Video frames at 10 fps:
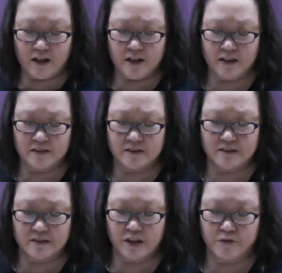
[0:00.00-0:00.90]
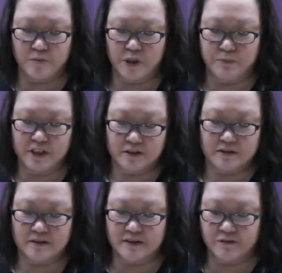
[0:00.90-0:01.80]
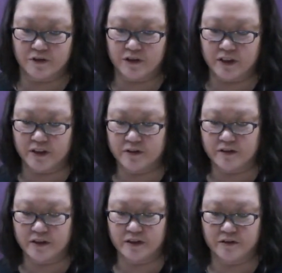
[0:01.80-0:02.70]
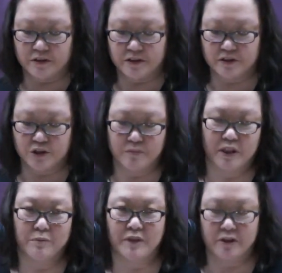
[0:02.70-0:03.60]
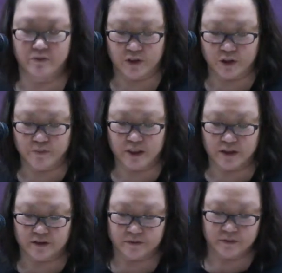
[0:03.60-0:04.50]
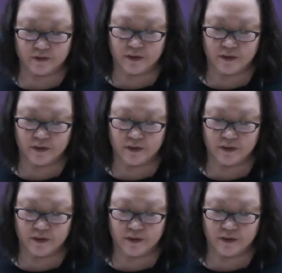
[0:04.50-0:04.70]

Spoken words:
I had to save my pittance for later in order to buy my one meal,